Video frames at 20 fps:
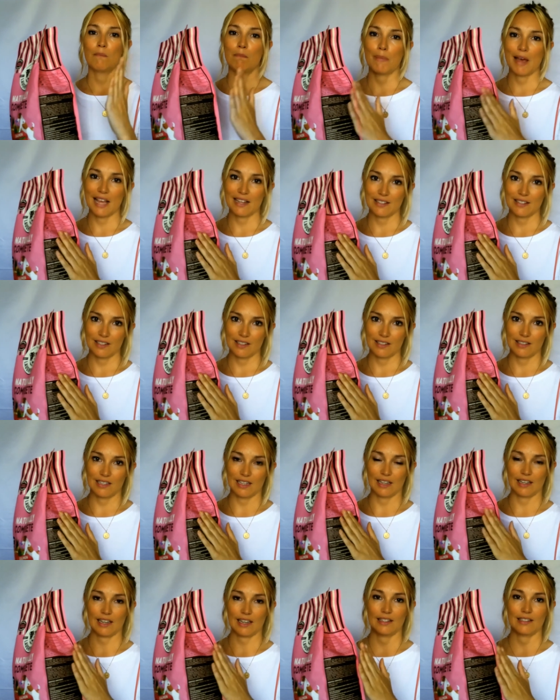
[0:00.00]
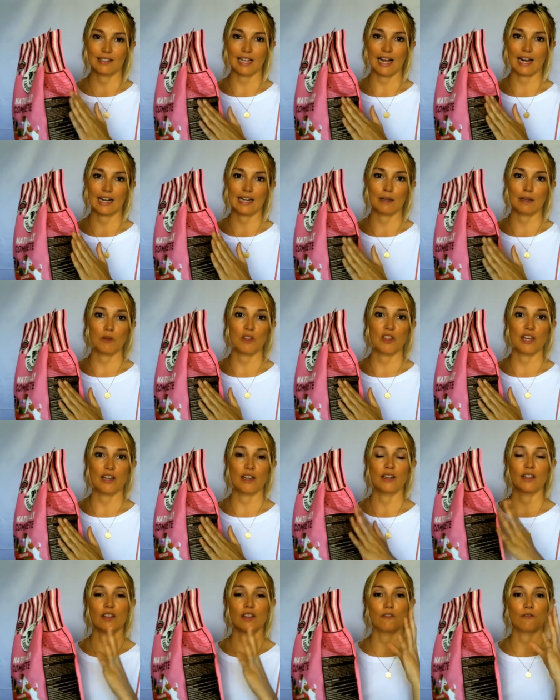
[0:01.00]
best to stick exactly within
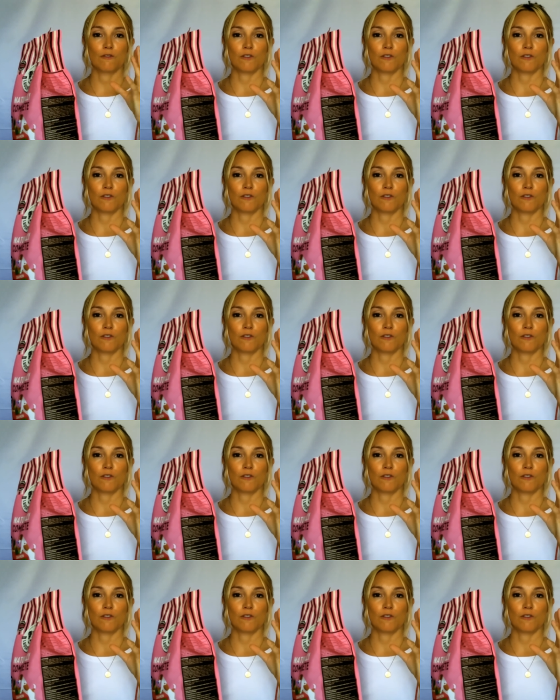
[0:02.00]
the